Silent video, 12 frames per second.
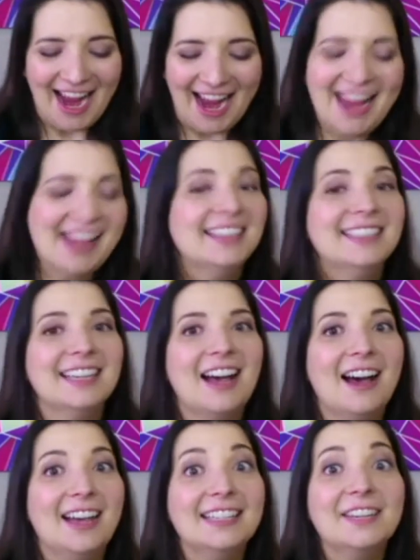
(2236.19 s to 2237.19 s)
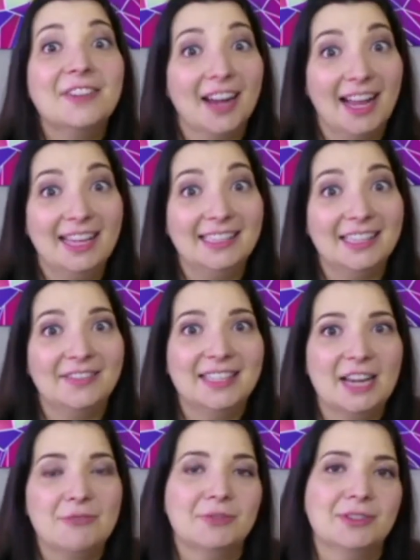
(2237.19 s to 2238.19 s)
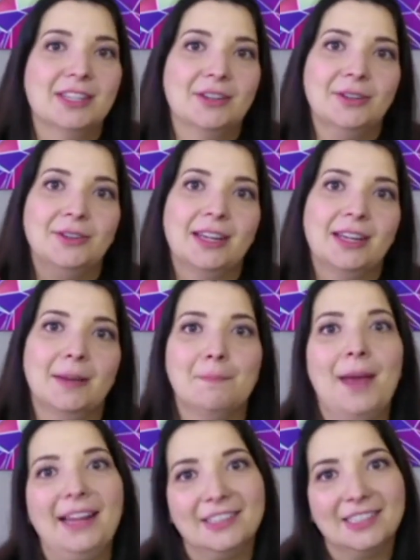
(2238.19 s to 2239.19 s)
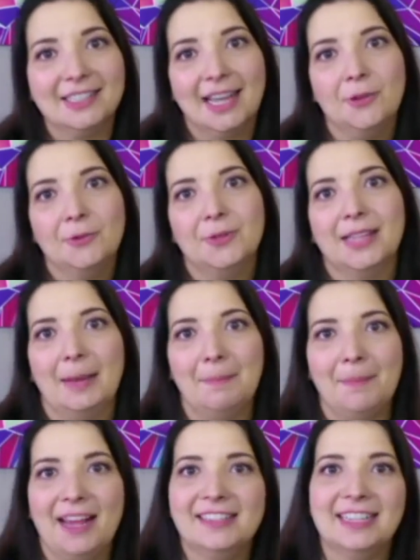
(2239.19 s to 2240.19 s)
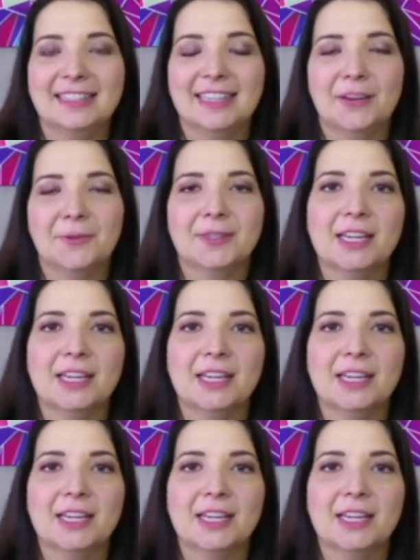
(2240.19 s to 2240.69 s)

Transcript: and uh, different kinds of schedules, including batch schedules and pacing schedules.